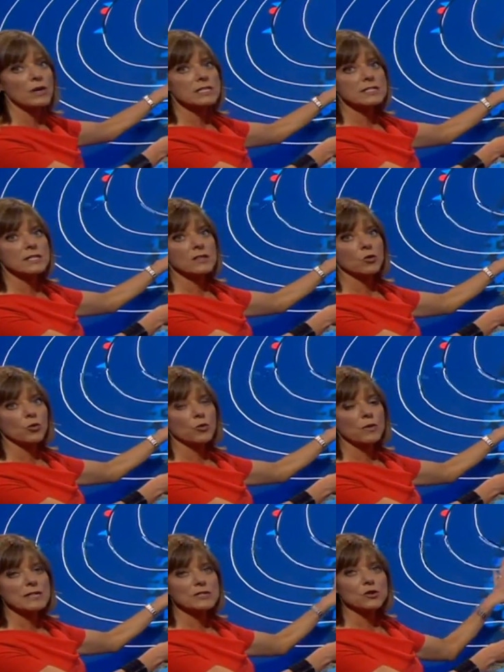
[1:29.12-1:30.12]
winds to the
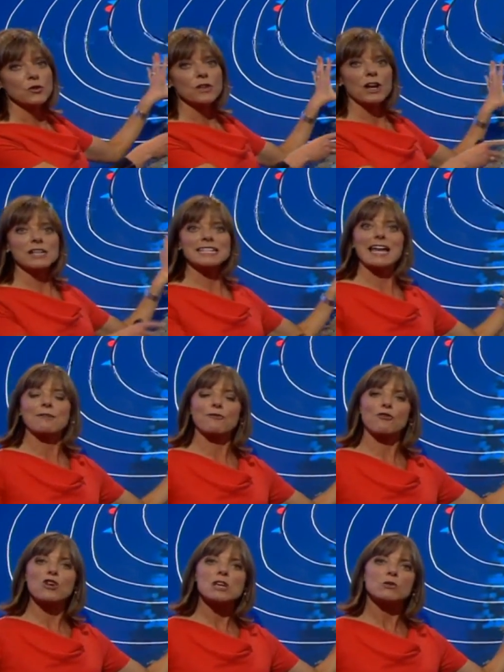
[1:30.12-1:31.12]
northwest through the night and a
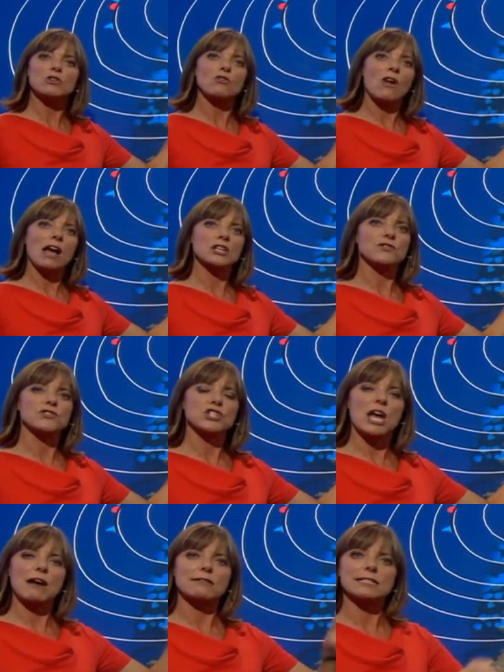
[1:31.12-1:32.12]
frequent rash of
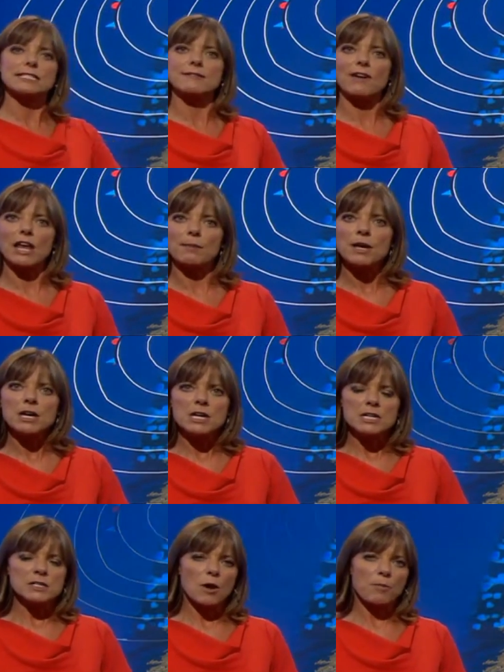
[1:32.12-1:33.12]
showers develop.
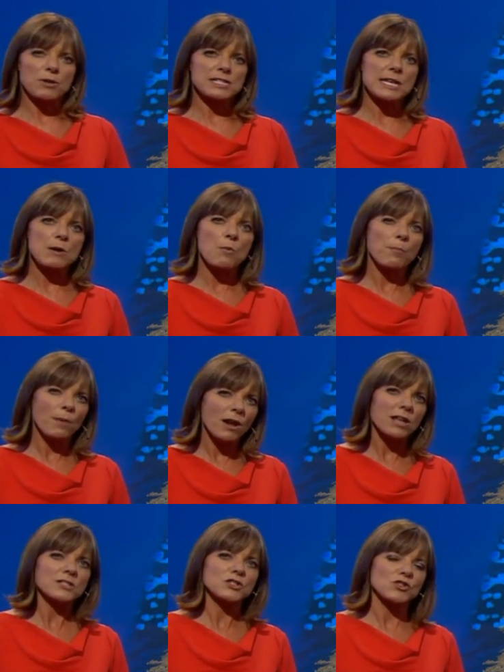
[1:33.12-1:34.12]
So a pretty
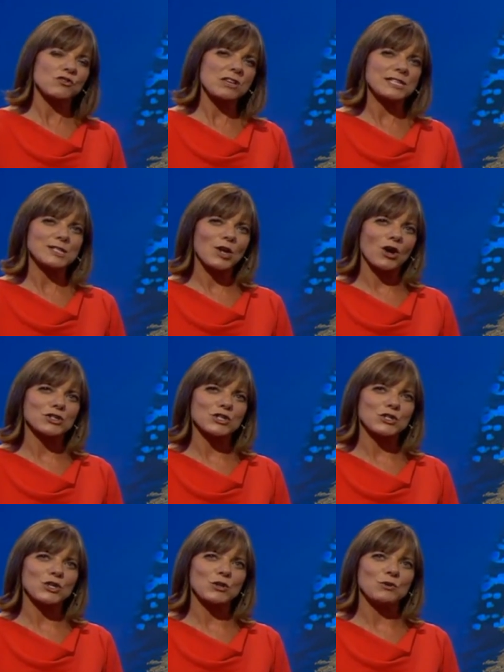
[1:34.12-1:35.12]
blustery start
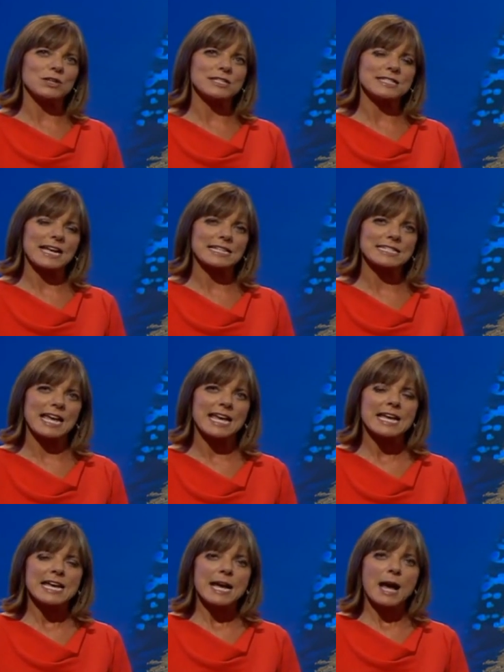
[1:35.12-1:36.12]
to uh,
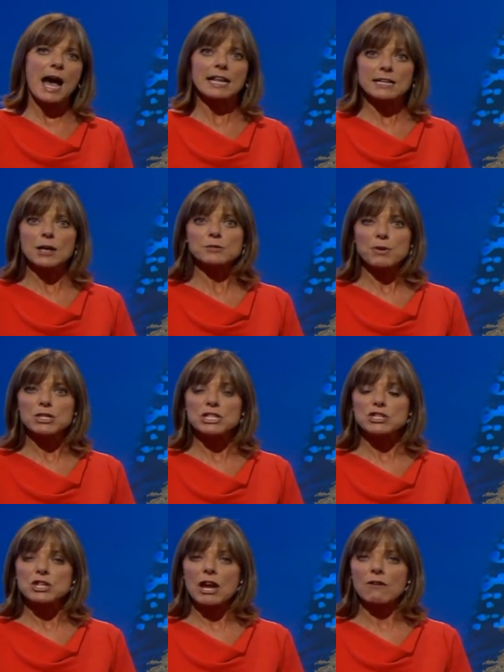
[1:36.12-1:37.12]
Saturday and a
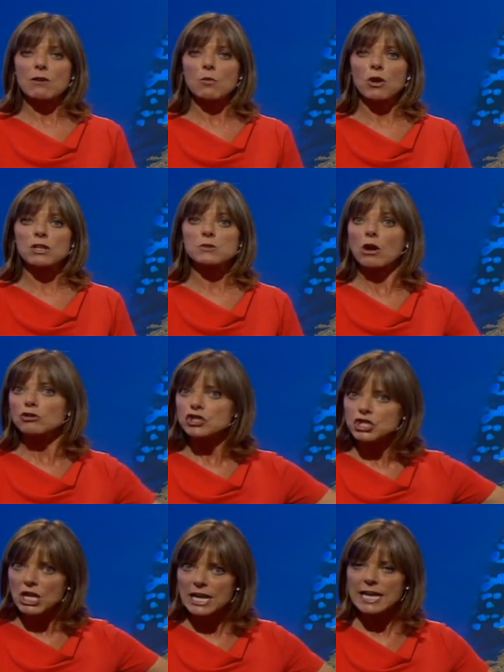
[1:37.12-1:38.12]
pretty showery one as well.
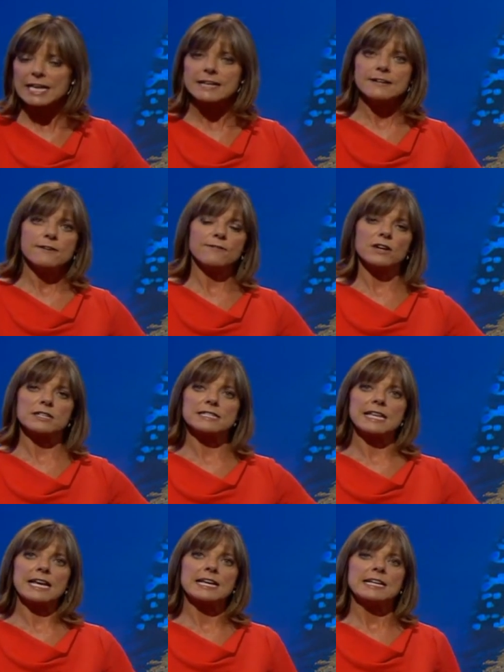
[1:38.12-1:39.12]
Chilly first
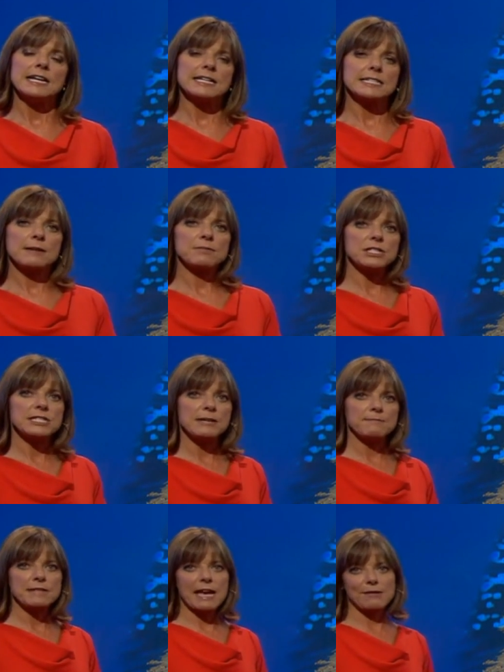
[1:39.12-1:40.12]
thing as temperatures
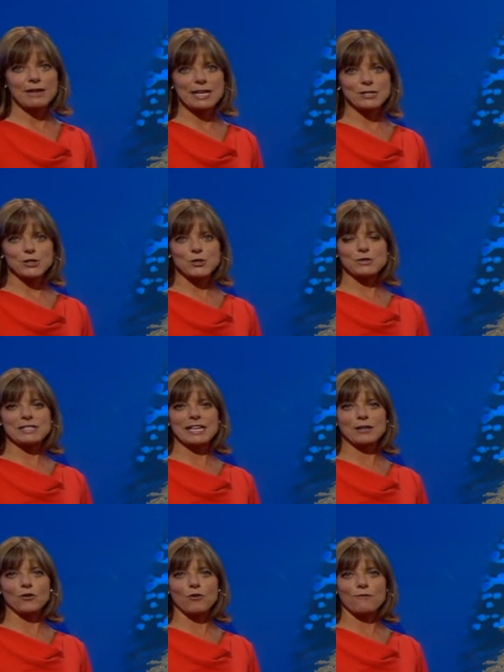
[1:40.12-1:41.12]
dip down into
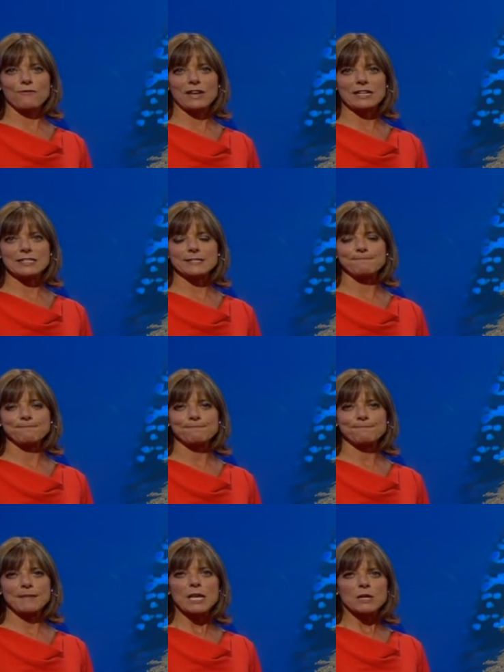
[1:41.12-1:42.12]
single figures.
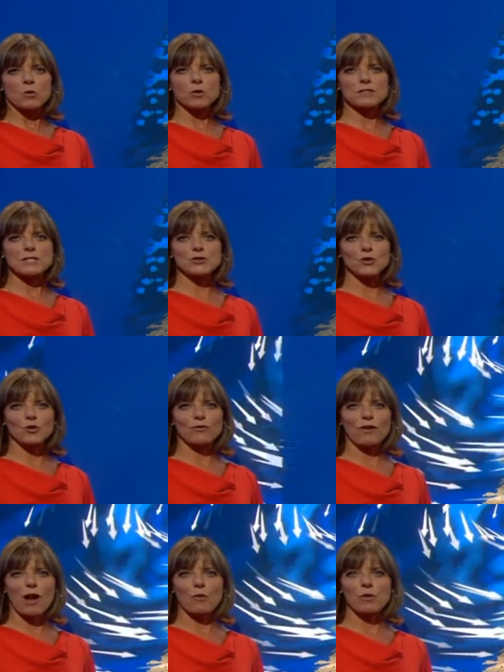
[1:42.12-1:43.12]
What's in store
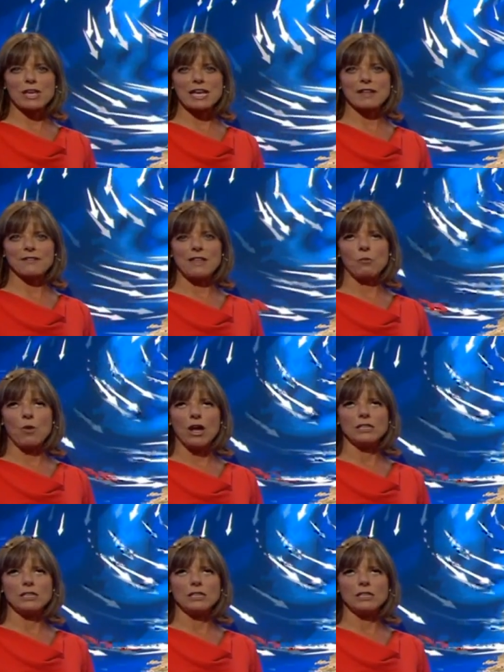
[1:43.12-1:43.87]
for our weekend then?